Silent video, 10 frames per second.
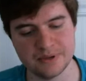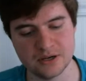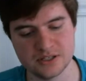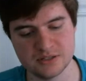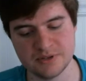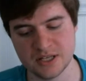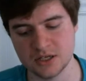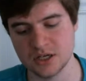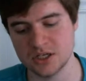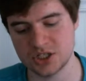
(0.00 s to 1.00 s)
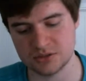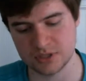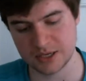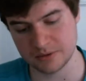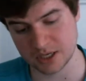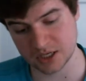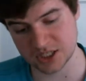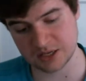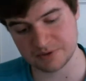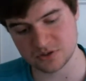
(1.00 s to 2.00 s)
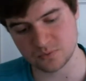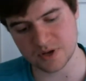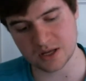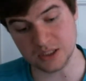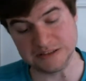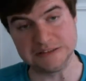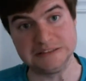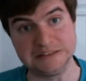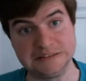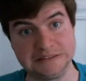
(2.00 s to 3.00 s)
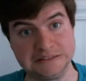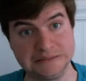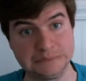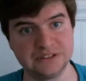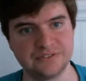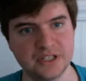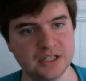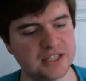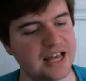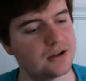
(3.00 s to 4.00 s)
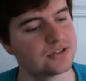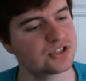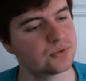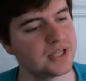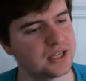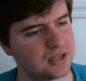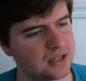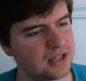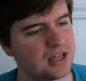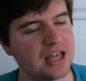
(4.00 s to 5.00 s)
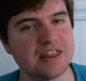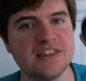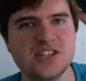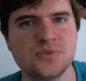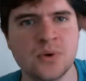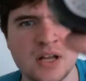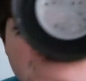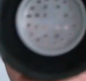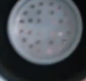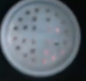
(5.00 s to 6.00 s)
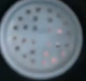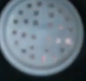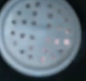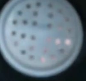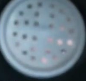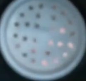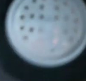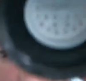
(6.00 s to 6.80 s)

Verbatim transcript: appears to be in good sh uh, shape as well is a very loud squeak. This one does have some